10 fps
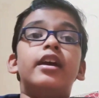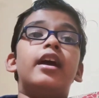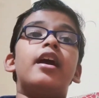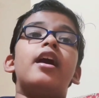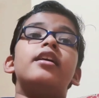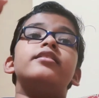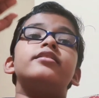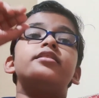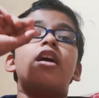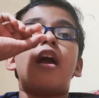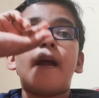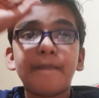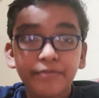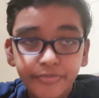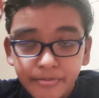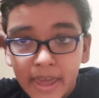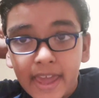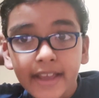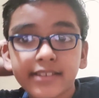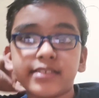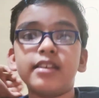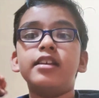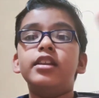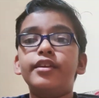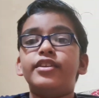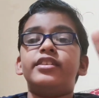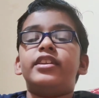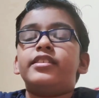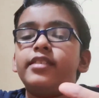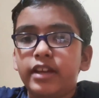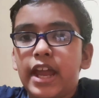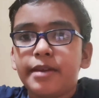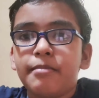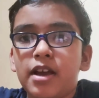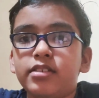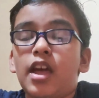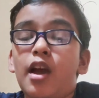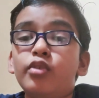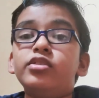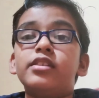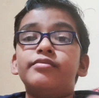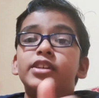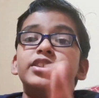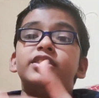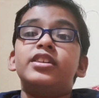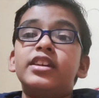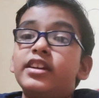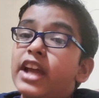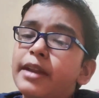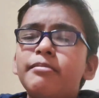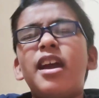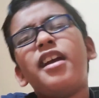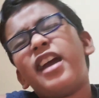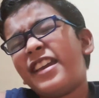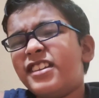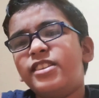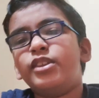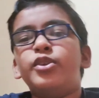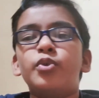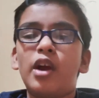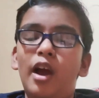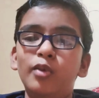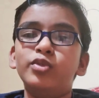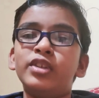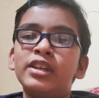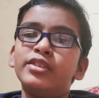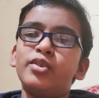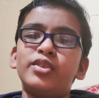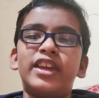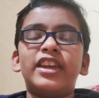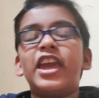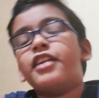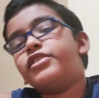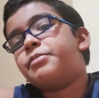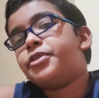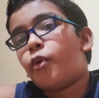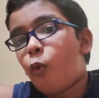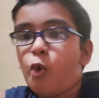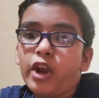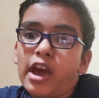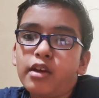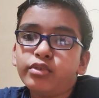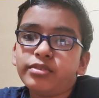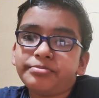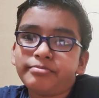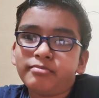And Max lived in his grandma's house, which Grandma had a new house, so they gave them the old house.